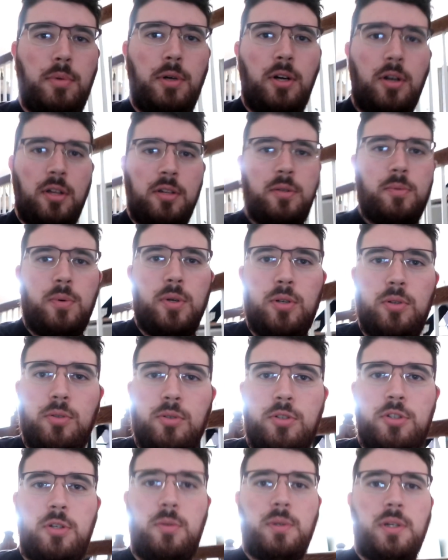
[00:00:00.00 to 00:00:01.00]
put her on the
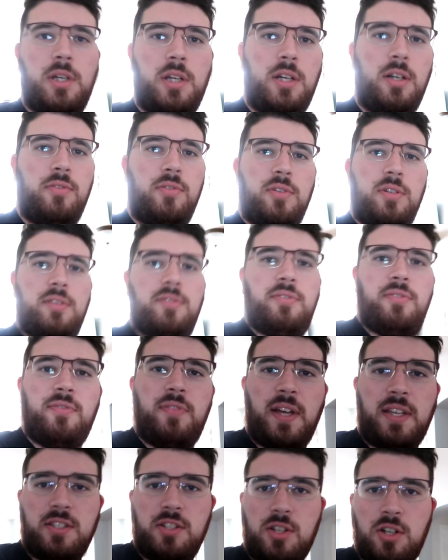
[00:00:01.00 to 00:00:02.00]
road to recovery
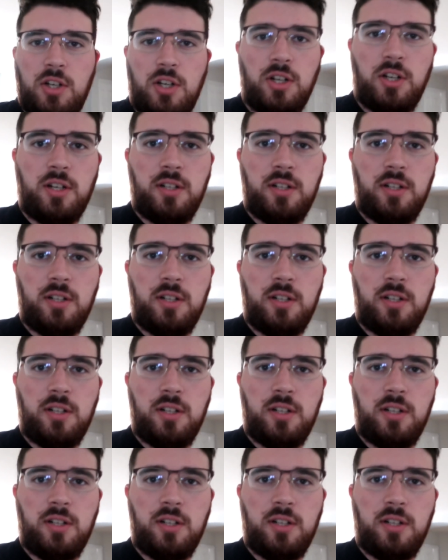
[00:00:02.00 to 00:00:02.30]
faster.